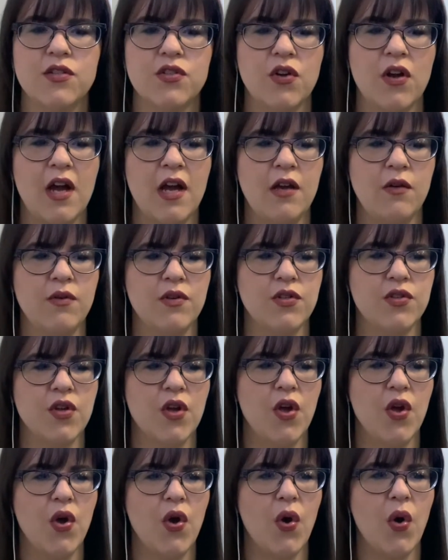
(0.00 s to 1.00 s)
or I was
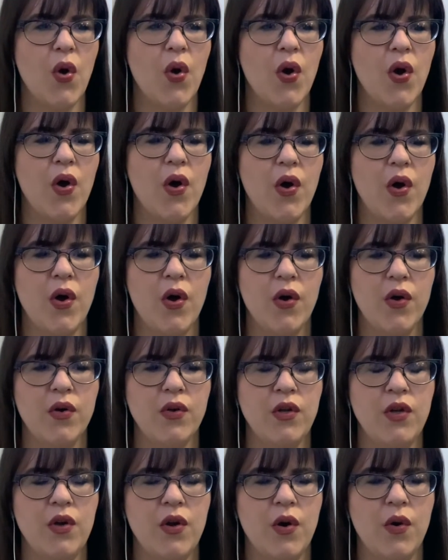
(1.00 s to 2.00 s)

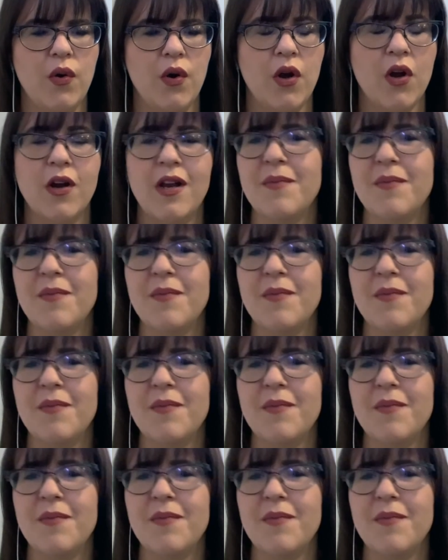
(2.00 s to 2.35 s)
hurting